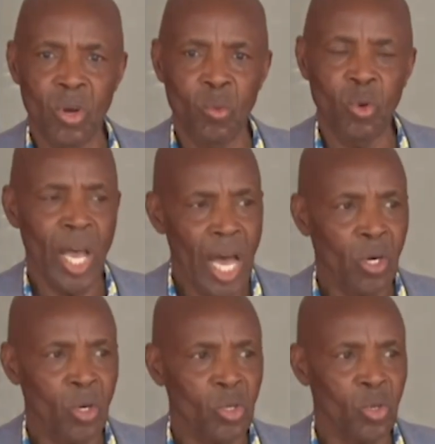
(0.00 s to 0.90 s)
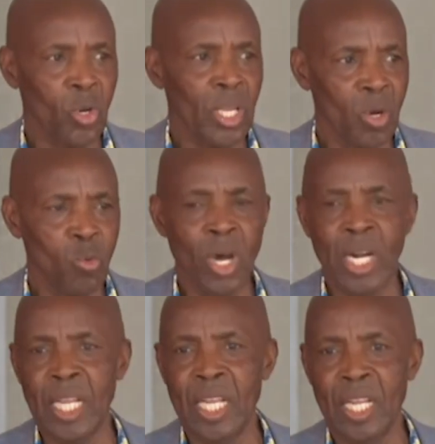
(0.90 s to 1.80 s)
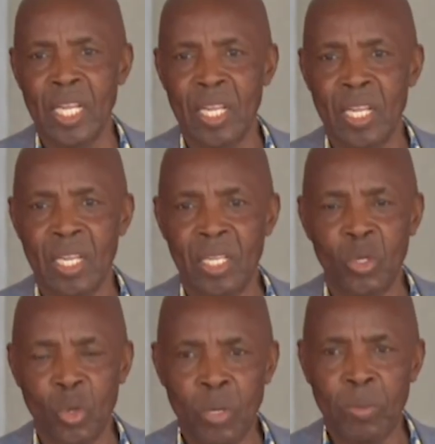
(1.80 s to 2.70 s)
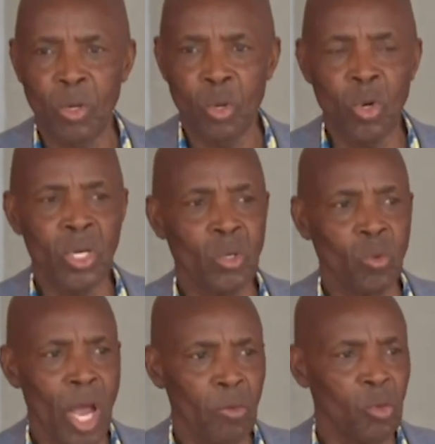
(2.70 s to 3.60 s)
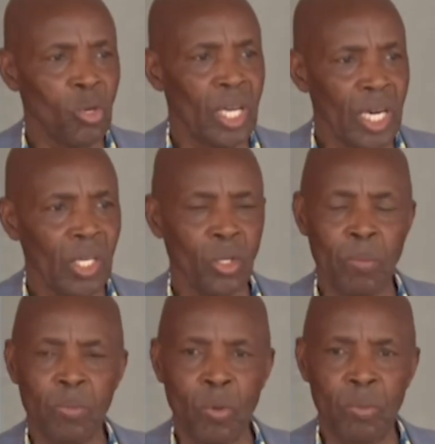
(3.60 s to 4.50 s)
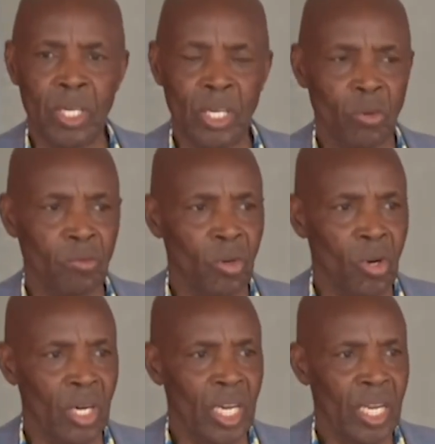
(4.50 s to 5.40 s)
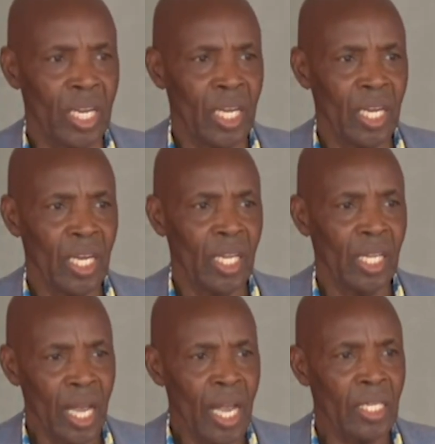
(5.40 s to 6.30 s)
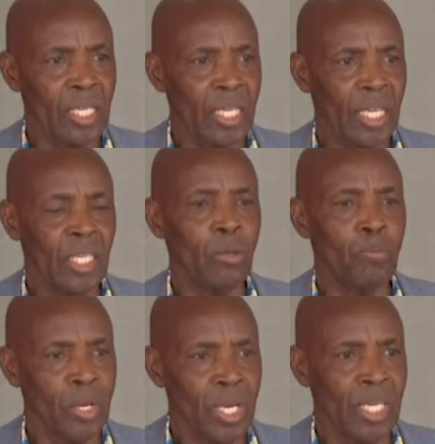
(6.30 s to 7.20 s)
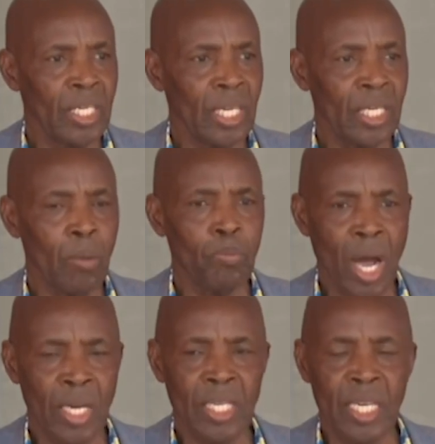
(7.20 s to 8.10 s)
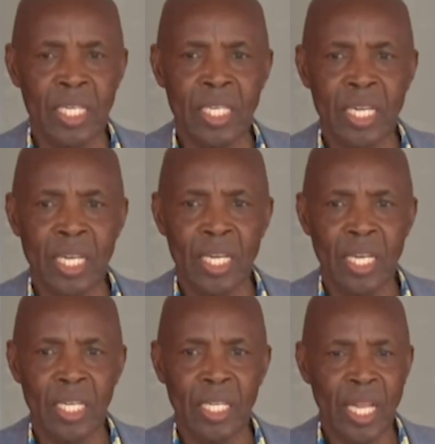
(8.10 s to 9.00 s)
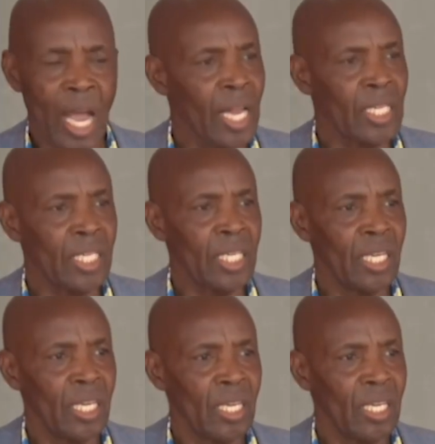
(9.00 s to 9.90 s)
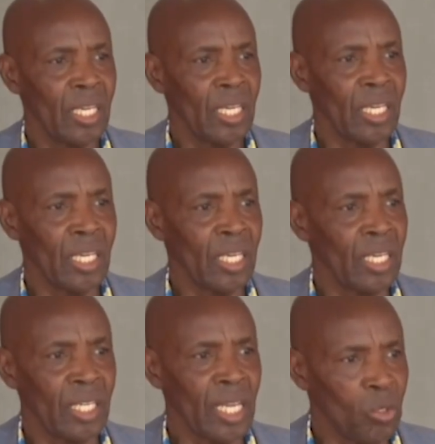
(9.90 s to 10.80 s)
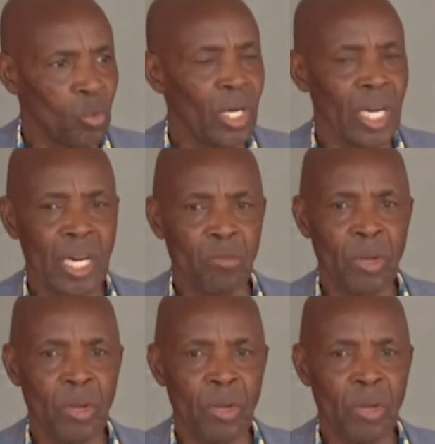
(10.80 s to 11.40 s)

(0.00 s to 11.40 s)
We are also equally told, because we have to cling the promises of God, that His peace surpasses that we can never